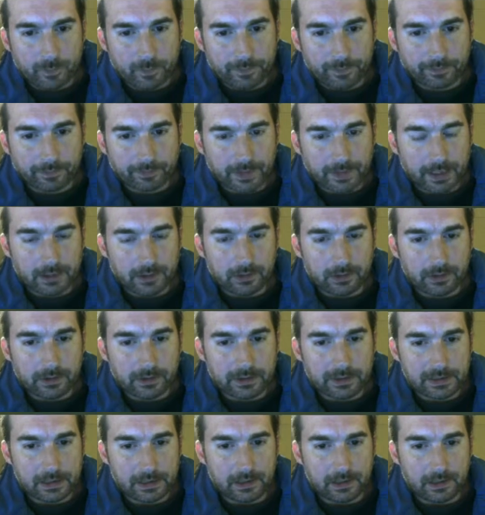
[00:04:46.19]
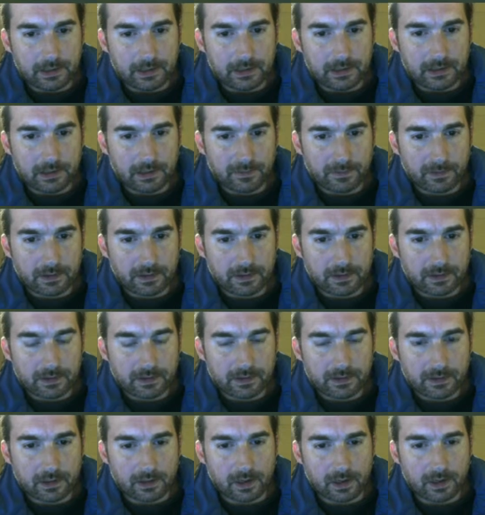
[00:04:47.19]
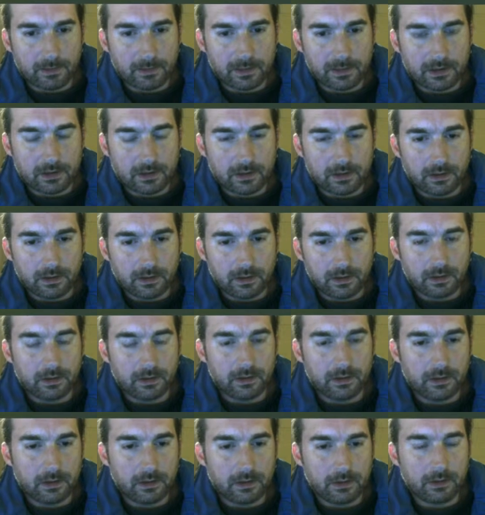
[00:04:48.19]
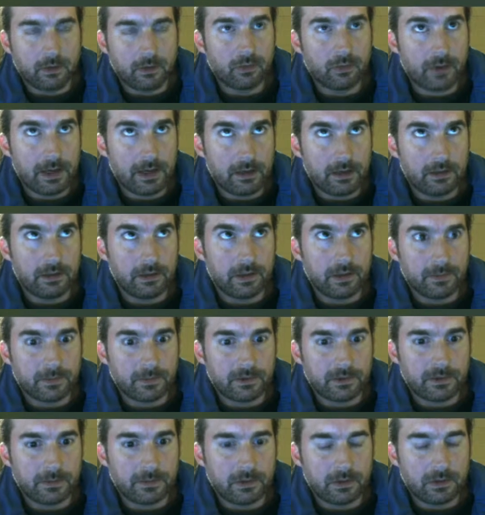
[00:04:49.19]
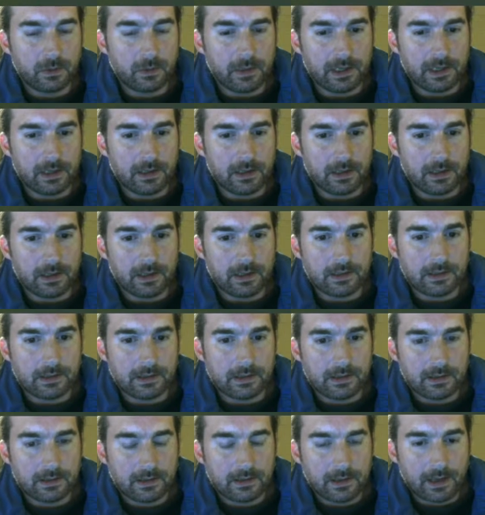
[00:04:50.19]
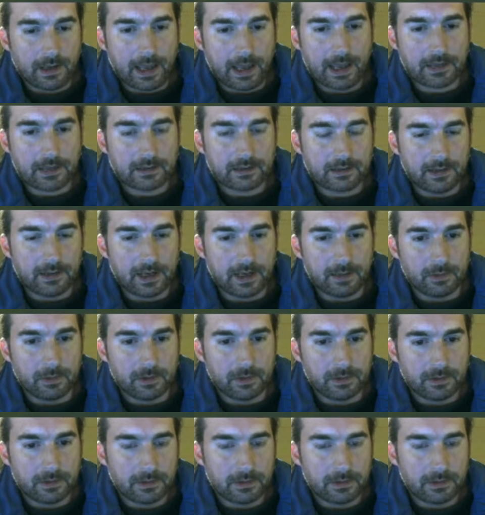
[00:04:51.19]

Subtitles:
it looks at the difference, the greater difference between its neighbors